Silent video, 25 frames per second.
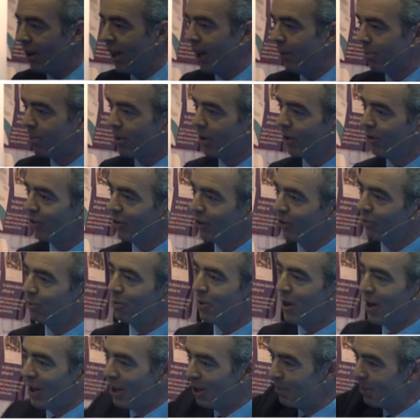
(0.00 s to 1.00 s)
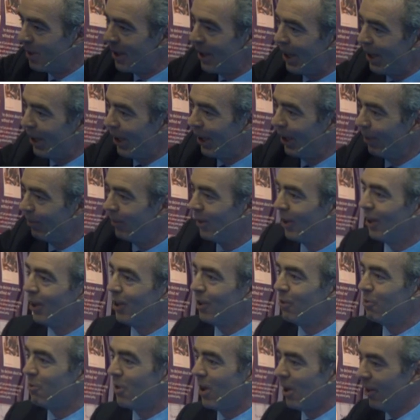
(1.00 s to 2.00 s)
that process right at the beginning,
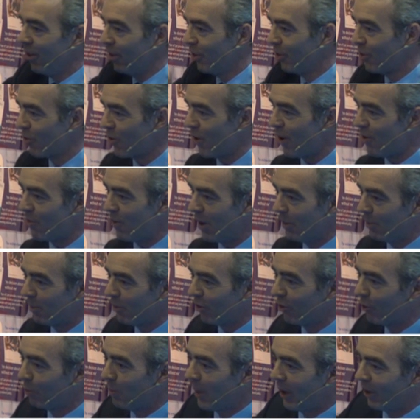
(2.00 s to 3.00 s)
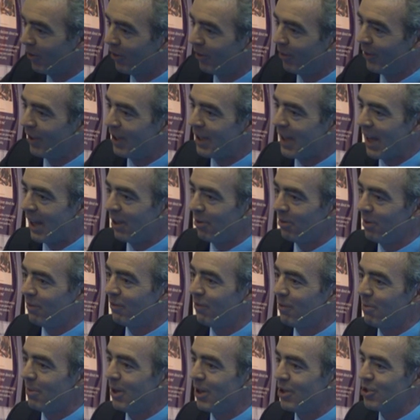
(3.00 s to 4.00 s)
rather than try and retrospectively gather
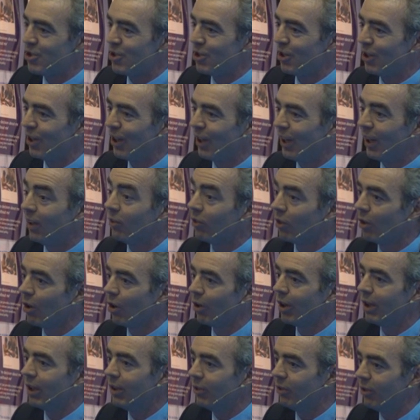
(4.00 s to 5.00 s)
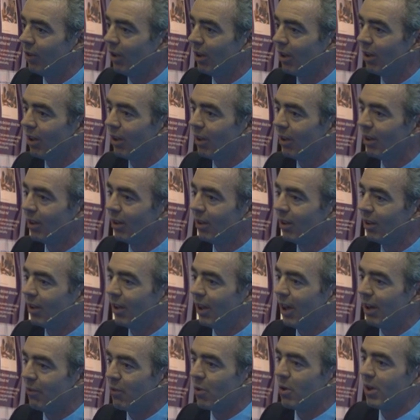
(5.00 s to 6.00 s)
information, it's a lot easier.
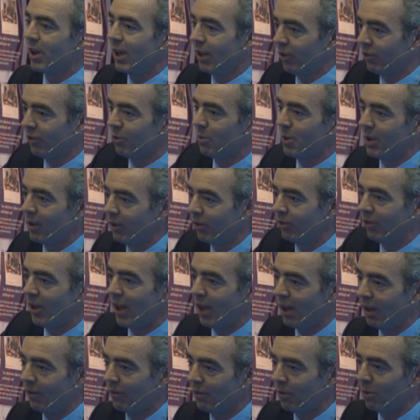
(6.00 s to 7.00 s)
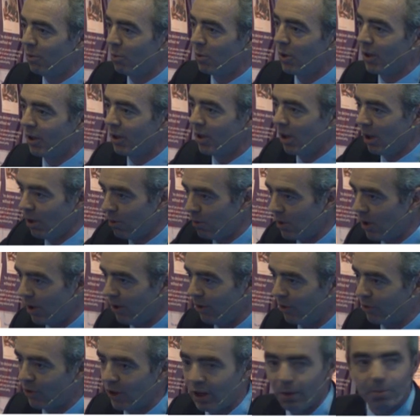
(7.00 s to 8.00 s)
And everyone gets to understand it from the word go rather
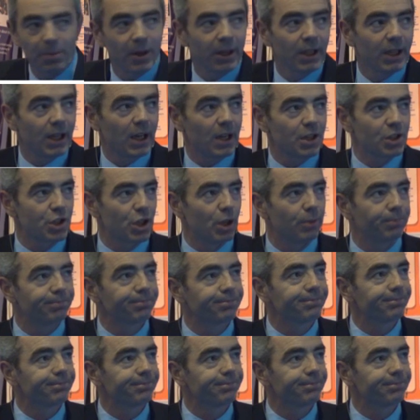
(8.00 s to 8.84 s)
than trying to play catch up.